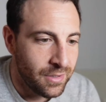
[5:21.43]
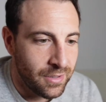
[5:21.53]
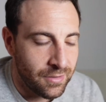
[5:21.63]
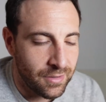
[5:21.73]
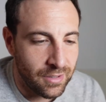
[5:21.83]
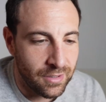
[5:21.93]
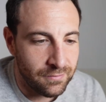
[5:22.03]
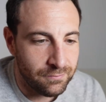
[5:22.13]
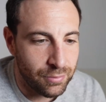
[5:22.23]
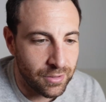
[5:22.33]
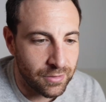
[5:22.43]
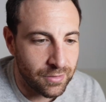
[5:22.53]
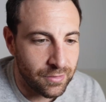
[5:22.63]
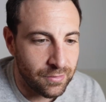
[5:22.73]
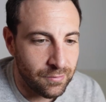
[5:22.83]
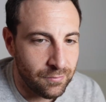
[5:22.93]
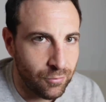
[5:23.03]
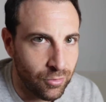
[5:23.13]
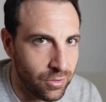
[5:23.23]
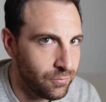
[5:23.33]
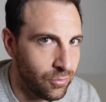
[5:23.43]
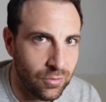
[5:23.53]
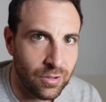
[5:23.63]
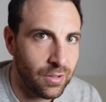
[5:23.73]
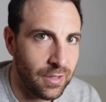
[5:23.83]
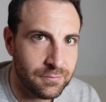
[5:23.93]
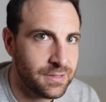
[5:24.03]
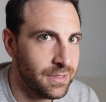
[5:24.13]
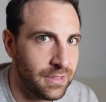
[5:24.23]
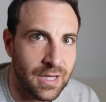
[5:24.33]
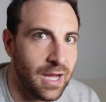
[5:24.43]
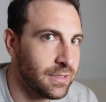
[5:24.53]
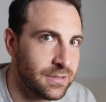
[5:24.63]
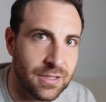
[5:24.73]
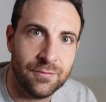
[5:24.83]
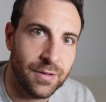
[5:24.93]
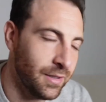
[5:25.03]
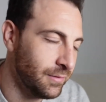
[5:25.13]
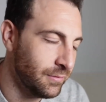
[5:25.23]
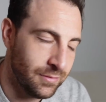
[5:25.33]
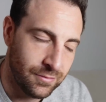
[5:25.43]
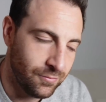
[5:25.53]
but more and more I'm seeing guys come in,